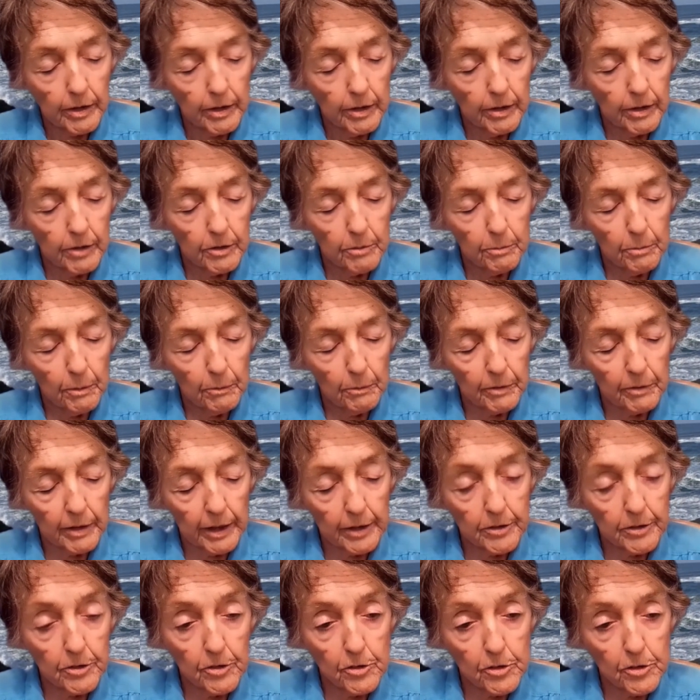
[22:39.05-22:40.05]
intimate
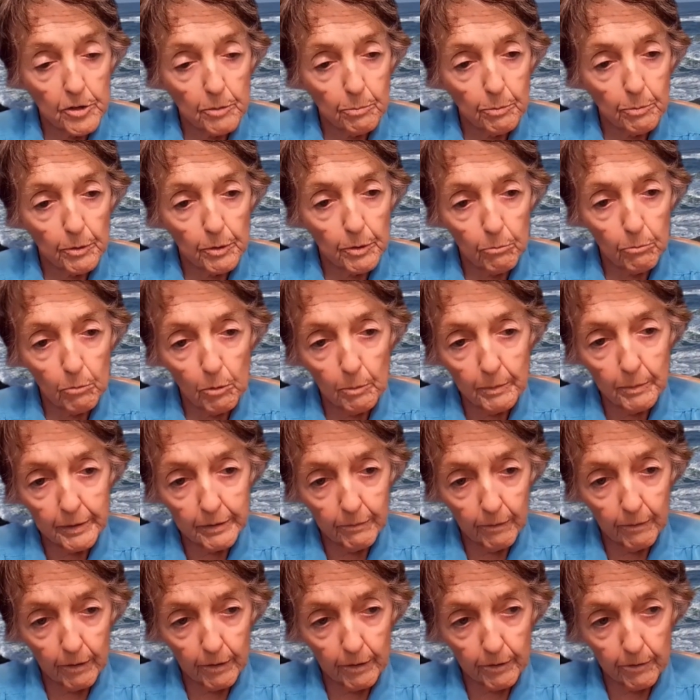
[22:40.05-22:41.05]
relationship with a
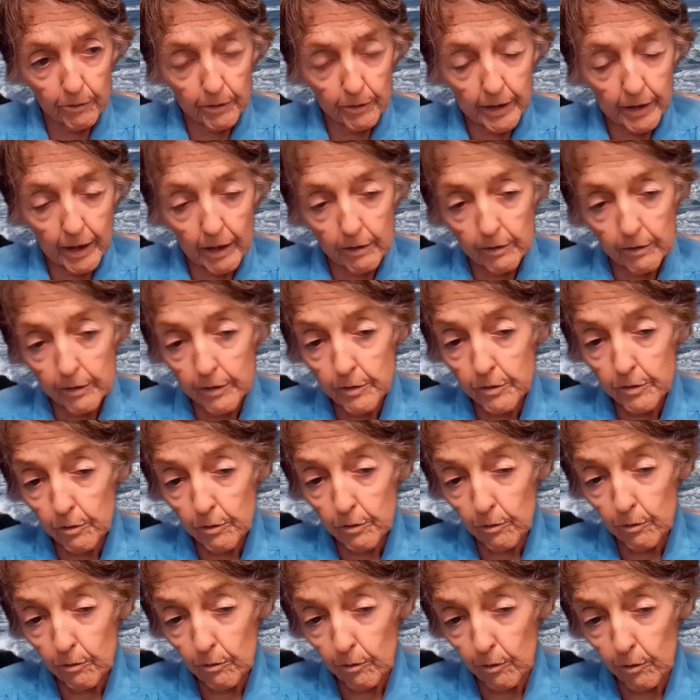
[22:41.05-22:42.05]
woman while you were in college,
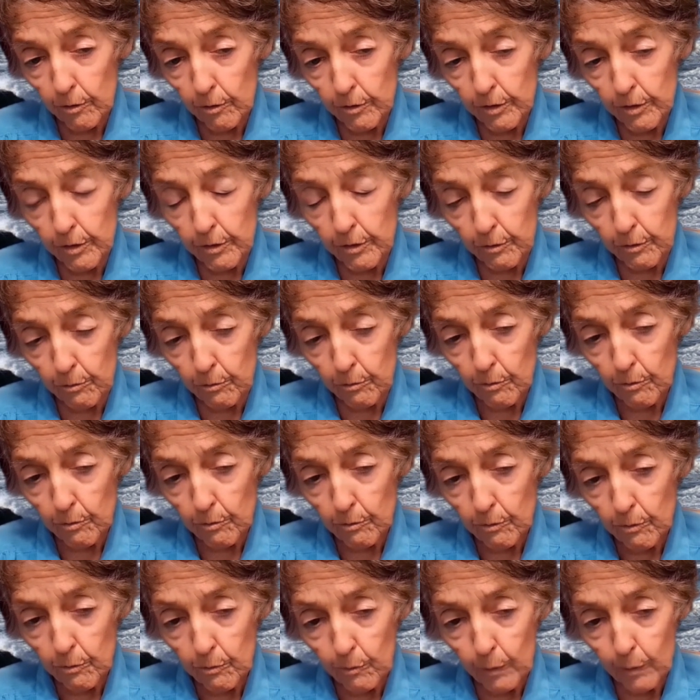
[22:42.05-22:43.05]
or did you
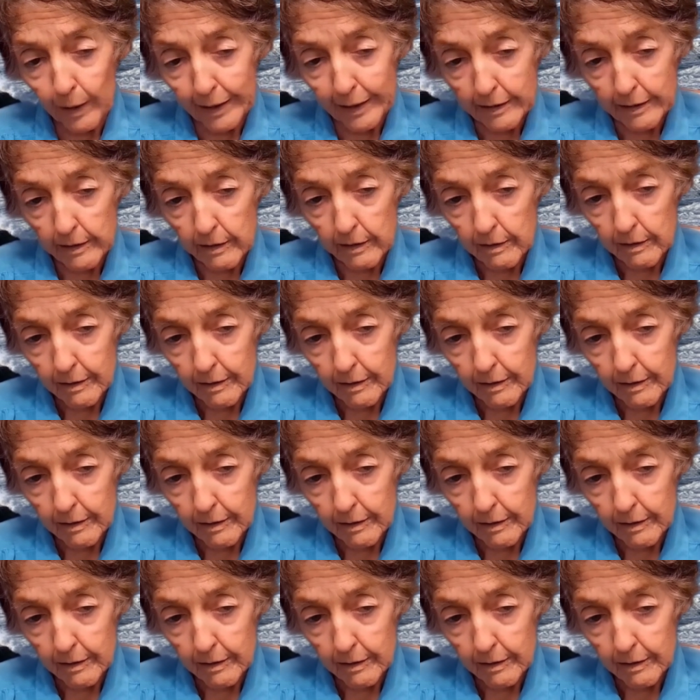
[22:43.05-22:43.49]
wait?